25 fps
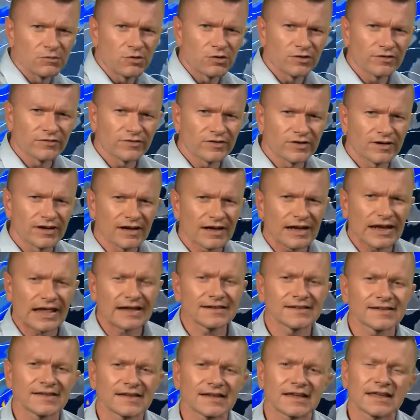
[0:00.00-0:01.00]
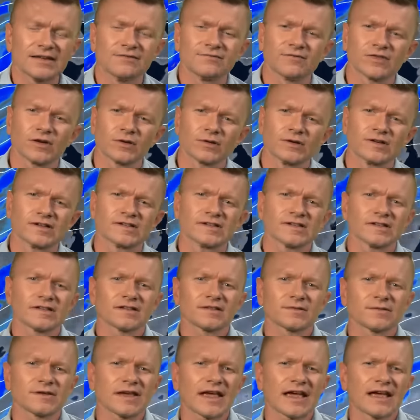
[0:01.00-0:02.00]
more of an Atlantic influence
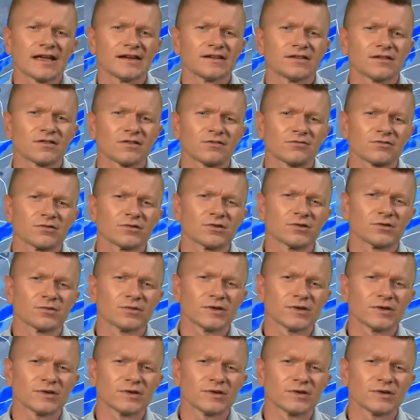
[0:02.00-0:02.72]
as we head through the